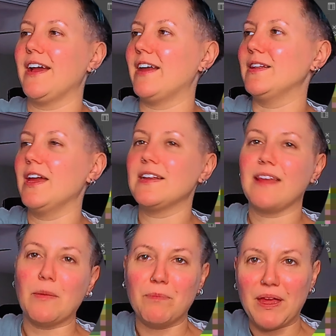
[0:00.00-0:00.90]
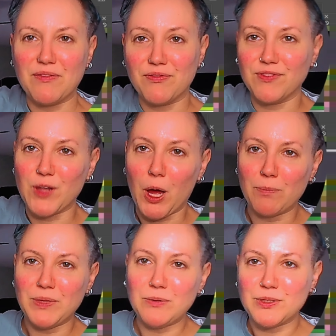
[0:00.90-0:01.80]
I like that big
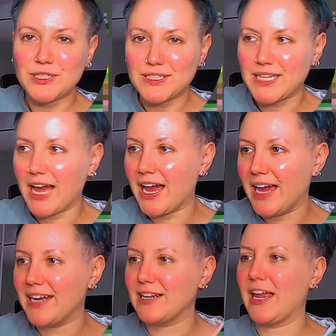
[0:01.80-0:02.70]
floppy witch's hat.